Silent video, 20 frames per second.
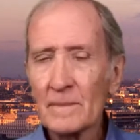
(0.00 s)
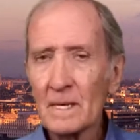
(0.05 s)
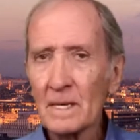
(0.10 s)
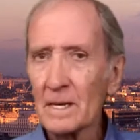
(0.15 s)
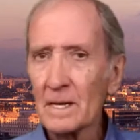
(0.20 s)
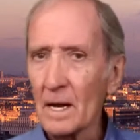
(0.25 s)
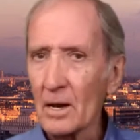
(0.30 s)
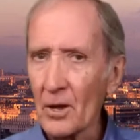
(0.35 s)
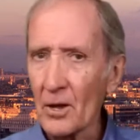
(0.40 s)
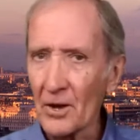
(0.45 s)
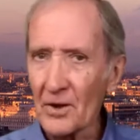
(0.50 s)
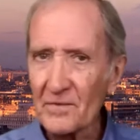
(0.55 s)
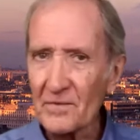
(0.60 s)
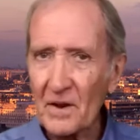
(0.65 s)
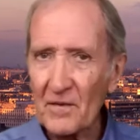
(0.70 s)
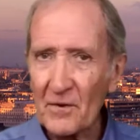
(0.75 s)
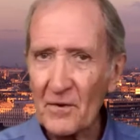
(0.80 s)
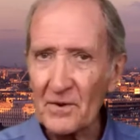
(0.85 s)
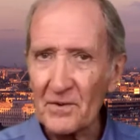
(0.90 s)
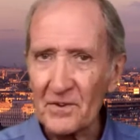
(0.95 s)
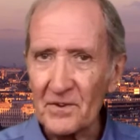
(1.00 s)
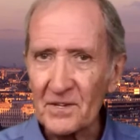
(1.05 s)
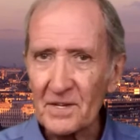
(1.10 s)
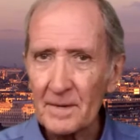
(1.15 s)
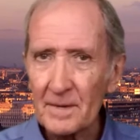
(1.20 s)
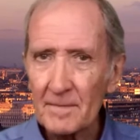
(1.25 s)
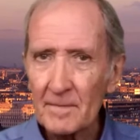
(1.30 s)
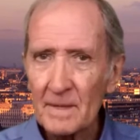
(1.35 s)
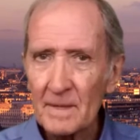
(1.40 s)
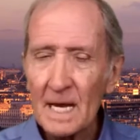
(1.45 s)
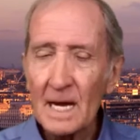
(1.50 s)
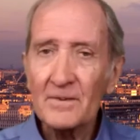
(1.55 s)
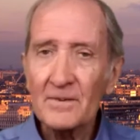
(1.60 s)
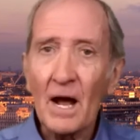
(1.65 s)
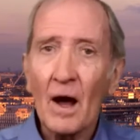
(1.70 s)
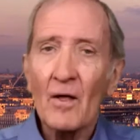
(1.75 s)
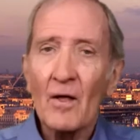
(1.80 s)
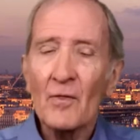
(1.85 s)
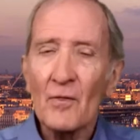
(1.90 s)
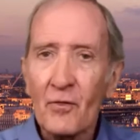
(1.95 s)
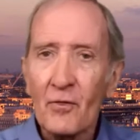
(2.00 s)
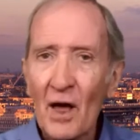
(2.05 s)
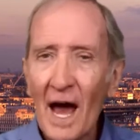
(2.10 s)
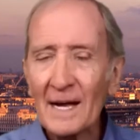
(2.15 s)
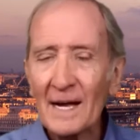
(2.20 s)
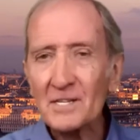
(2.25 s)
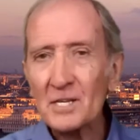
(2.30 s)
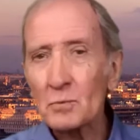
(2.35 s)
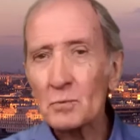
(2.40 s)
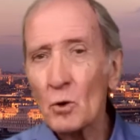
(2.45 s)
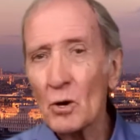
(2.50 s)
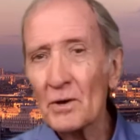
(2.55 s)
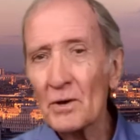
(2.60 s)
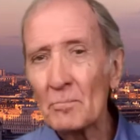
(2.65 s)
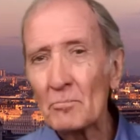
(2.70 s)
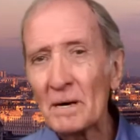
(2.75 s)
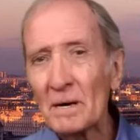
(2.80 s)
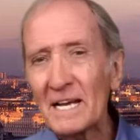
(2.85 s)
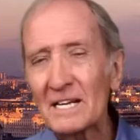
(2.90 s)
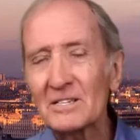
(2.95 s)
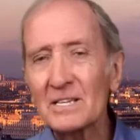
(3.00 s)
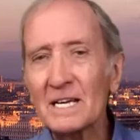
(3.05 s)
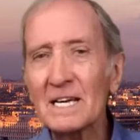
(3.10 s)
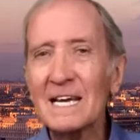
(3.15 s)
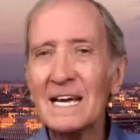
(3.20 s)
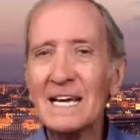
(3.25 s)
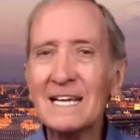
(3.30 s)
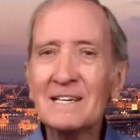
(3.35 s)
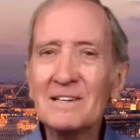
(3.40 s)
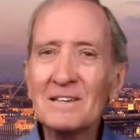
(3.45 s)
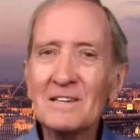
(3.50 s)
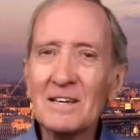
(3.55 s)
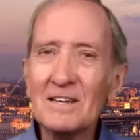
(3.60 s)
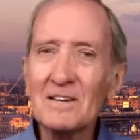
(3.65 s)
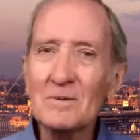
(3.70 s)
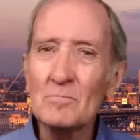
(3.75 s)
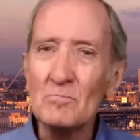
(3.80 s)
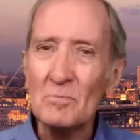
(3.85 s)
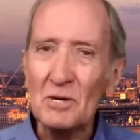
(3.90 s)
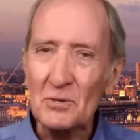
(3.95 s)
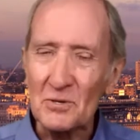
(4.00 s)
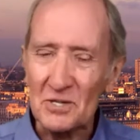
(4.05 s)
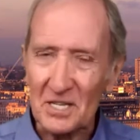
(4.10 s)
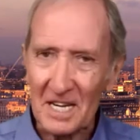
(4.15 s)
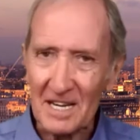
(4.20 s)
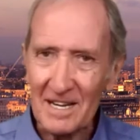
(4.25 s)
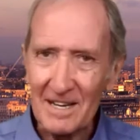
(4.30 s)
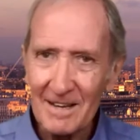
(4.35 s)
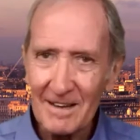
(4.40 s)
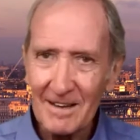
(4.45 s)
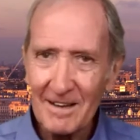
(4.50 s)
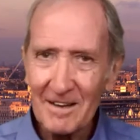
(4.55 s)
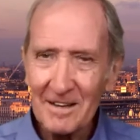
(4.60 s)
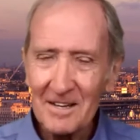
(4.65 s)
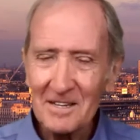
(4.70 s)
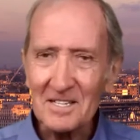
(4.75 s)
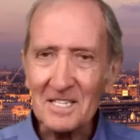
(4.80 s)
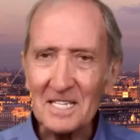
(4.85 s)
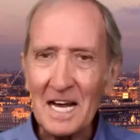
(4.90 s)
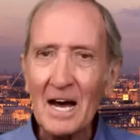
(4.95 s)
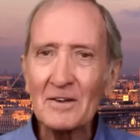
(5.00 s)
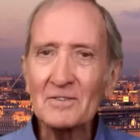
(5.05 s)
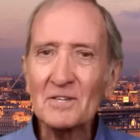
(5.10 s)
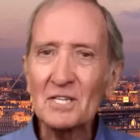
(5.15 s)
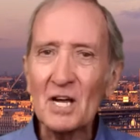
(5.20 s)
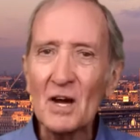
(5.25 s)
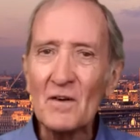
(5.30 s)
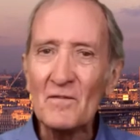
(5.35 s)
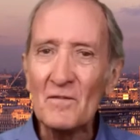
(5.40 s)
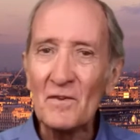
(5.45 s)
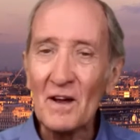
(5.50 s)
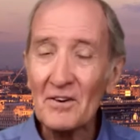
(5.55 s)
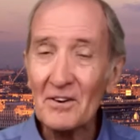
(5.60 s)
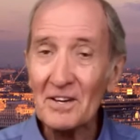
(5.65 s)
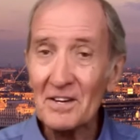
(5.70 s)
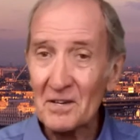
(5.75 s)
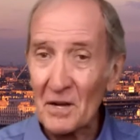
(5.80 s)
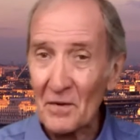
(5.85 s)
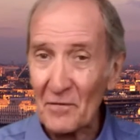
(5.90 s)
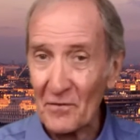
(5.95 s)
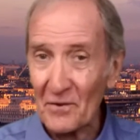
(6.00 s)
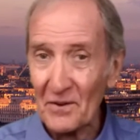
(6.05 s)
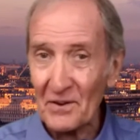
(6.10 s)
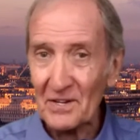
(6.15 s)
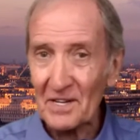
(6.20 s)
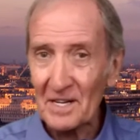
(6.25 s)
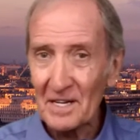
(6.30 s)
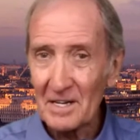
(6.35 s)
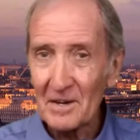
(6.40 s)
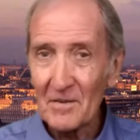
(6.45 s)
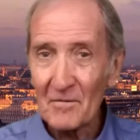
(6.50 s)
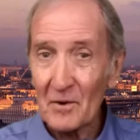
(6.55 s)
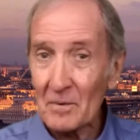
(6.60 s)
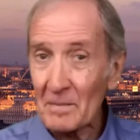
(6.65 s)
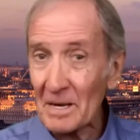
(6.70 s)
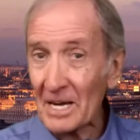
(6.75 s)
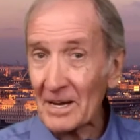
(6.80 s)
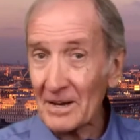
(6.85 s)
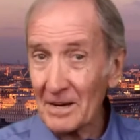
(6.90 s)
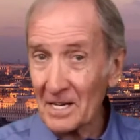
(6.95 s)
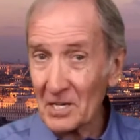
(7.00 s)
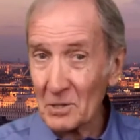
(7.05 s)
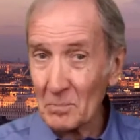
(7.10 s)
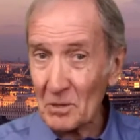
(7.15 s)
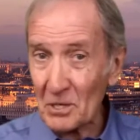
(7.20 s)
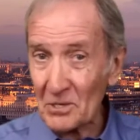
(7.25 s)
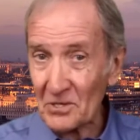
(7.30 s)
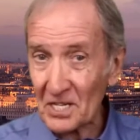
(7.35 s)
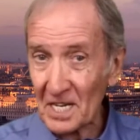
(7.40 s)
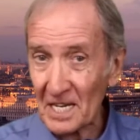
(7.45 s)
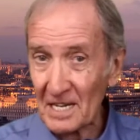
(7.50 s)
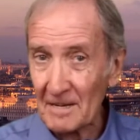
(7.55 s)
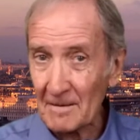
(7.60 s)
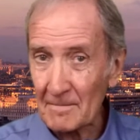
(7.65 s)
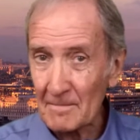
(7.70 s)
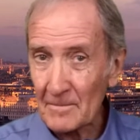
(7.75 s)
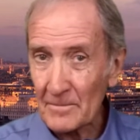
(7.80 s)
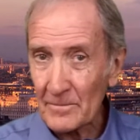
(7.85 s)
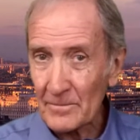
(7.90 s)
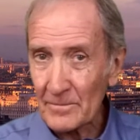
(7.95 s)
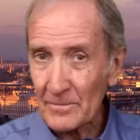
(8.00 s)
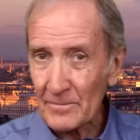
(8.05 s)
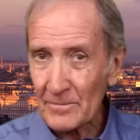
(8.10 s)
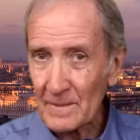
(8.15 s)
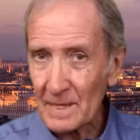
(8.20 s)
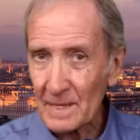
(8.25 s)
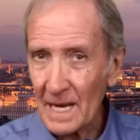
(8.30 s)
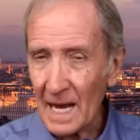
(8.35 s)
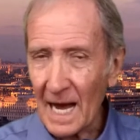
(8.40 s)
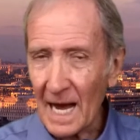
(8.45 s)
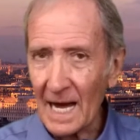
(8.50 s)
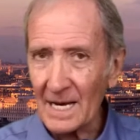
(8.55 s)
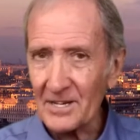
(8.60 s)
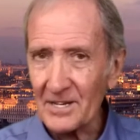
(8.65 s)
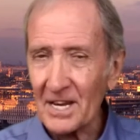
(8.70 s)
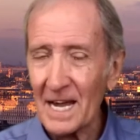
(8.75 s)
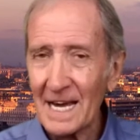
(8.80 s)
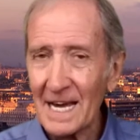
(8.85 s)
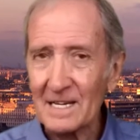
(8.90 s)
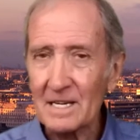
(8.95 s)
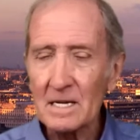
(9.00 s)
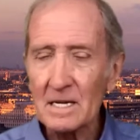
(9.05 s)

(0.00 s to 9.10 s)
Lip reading: A lot of difference. Now, that's what makes Indian music sound so very different from English music. And yet,